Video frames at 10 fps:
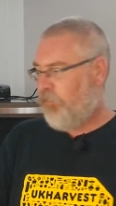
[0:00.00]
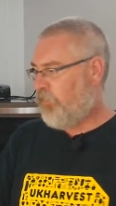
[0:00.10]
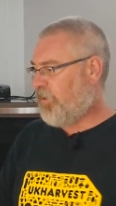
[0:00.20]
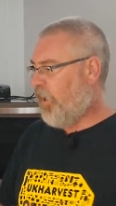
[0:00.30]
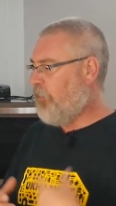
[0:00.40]

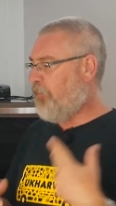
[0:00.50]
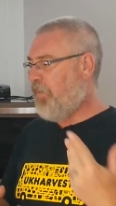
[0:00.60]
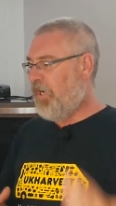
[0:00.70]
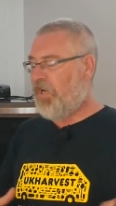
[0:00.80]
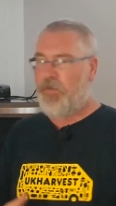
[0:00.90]
So
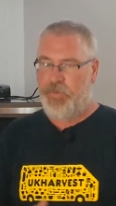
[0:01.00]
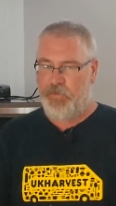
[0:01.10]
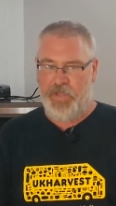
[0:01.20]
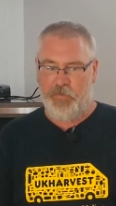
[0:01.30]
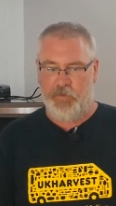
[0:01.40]
big up
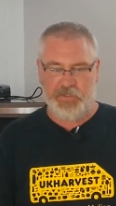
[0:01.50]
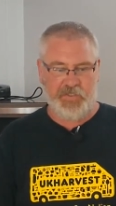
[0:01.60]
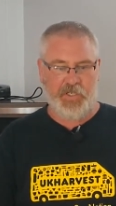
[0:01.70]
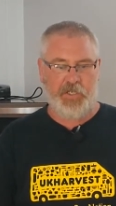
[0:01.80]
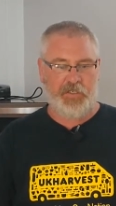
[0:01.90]
on that one
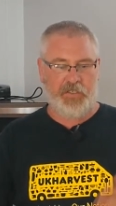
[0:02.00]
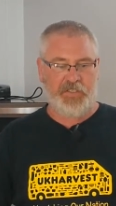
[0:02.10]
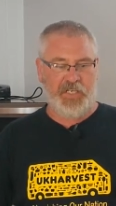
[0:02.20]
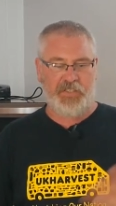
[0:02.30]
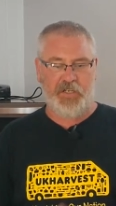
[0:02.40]
to the
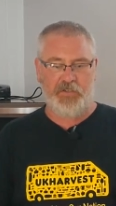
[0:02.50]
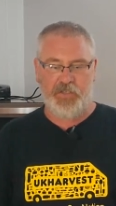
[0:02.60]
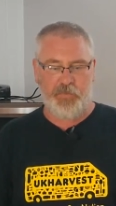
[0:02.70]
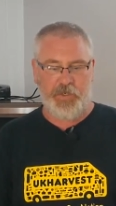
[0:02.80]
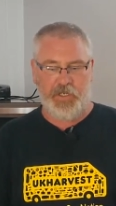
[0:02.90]
Tesco's
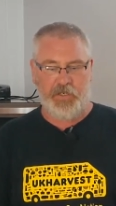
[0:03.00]
Community